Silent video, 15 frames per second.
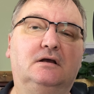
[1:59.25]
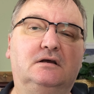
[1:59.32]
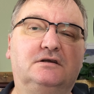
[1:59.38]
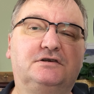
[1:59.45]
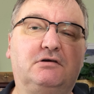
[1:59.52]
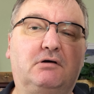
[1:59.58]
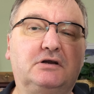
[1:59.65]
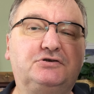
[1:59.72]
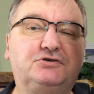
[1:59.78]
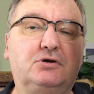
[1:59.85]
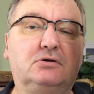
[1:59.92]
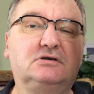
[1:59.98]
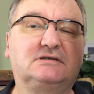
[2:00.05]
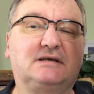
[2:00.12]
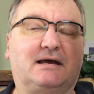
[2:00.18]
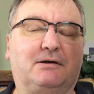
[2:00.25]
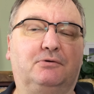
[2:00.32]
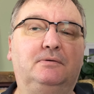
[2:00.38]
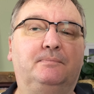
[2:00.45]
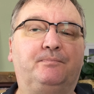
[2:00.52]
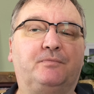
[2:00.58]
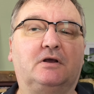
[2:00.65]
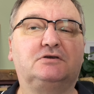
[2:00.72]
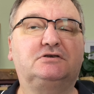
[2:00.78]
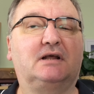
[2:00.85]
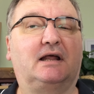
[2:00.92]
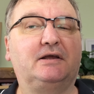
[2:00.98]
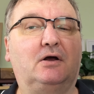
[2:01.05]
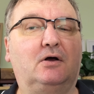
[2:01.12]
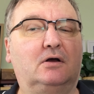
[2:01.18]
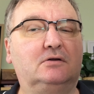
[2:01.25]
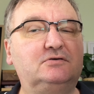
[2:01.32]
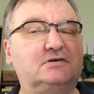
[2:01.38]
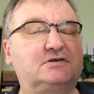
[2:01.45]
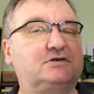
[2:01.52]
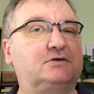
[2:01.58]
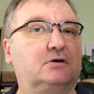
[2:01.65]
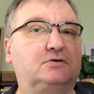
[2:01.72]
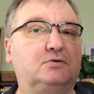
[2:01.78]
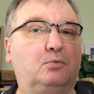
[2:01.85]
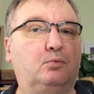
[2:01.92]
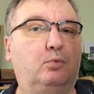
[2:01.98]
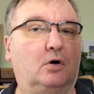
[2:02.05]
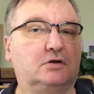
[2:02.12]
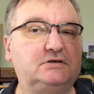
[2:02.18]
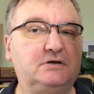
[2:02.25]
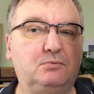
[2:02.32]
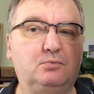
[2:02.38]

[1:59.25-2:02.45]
So I dug down until I understood what it